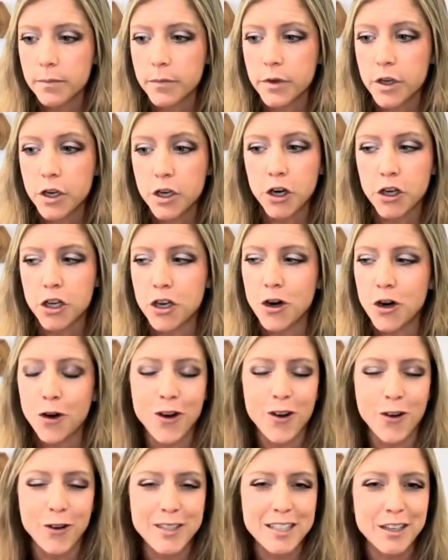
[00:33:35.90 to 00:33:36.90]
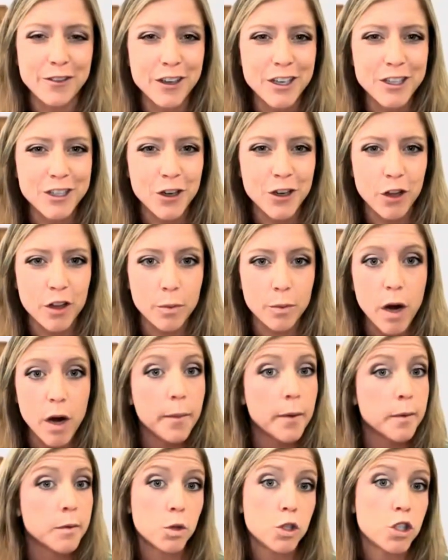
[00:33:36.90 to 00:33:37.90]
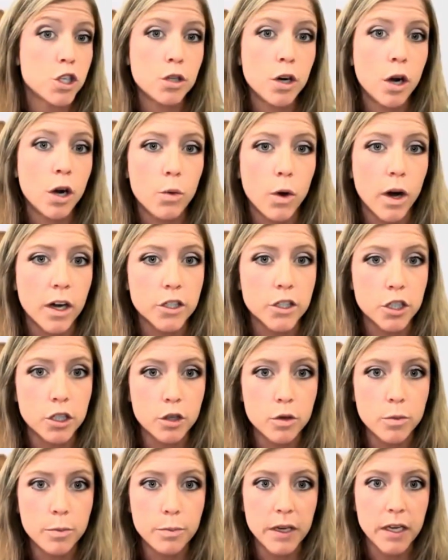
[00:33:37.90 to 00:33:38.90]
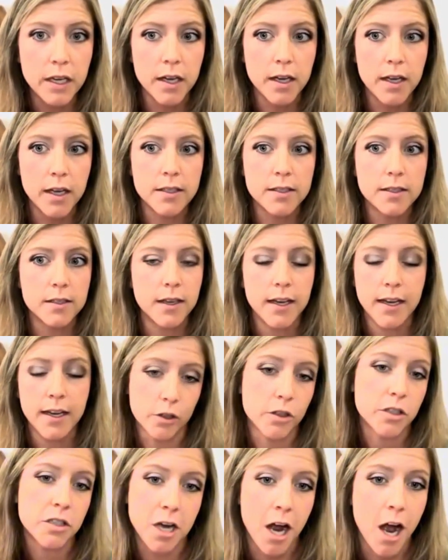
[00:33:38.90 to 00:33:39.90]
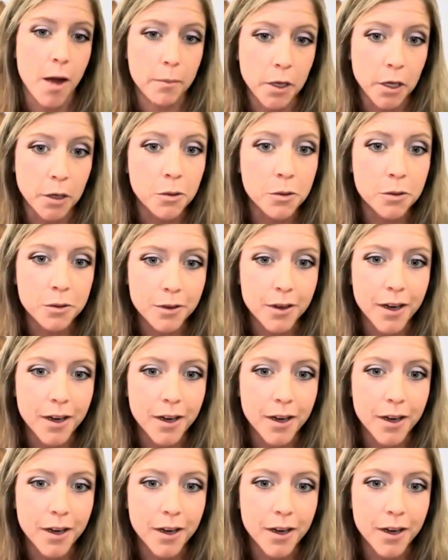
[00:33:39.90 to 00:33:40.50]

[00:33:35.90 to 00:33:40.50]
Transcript: You don't always envision all the problems, which you don't want to because it'll stop you.